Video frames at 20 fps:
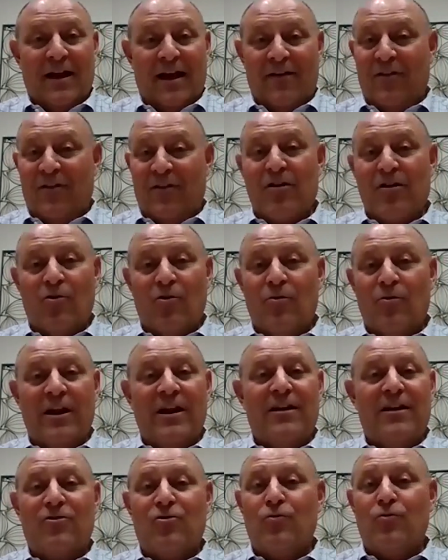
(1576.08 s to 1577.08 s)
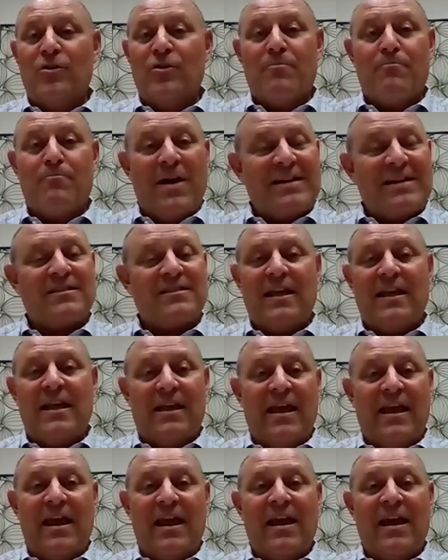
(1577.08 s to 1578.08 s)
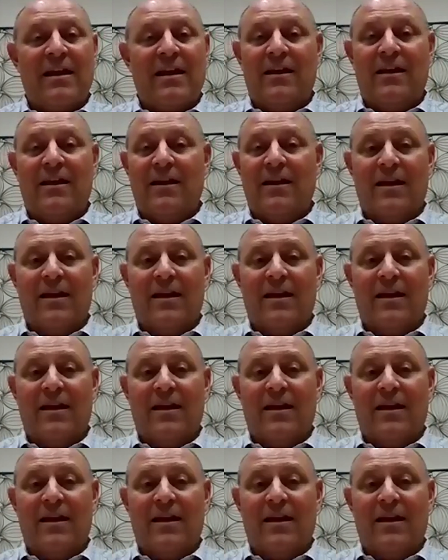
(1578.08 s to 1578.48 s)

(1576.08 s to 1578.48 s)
And they're going in and doing the best they can.